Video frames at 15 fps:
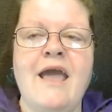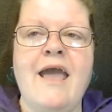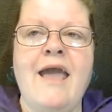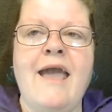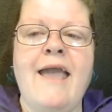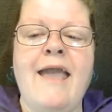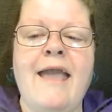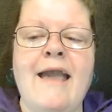
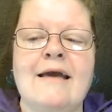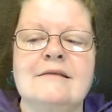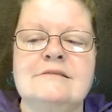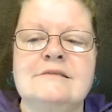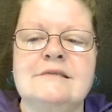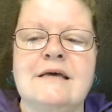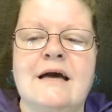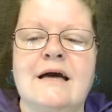and
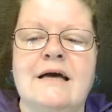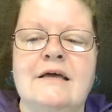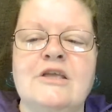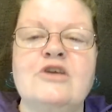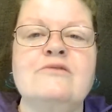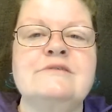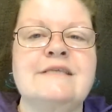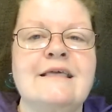
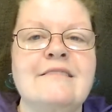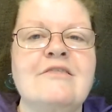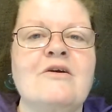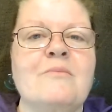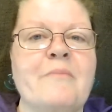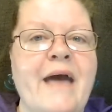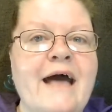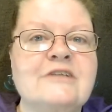using their
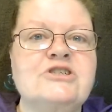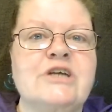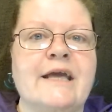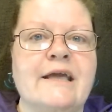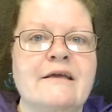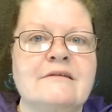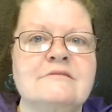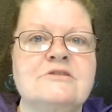magic
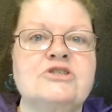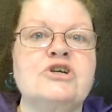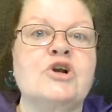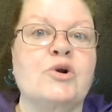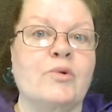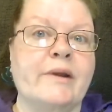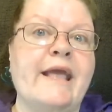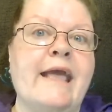to
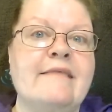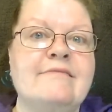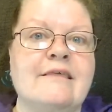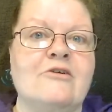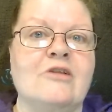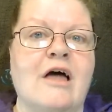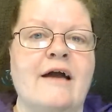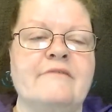create their
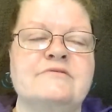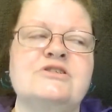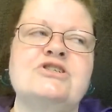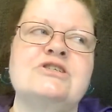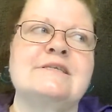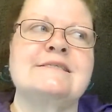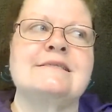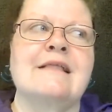lives,
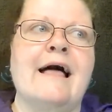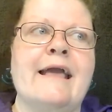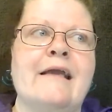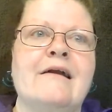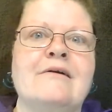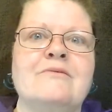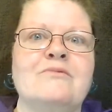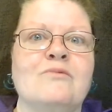just like
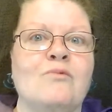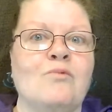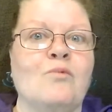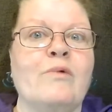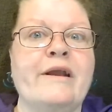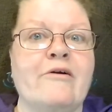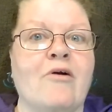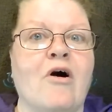
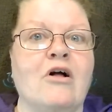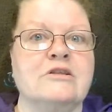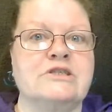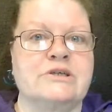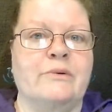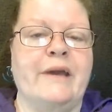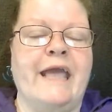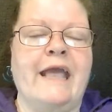we're all
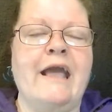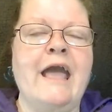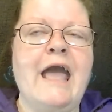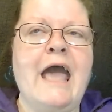doing.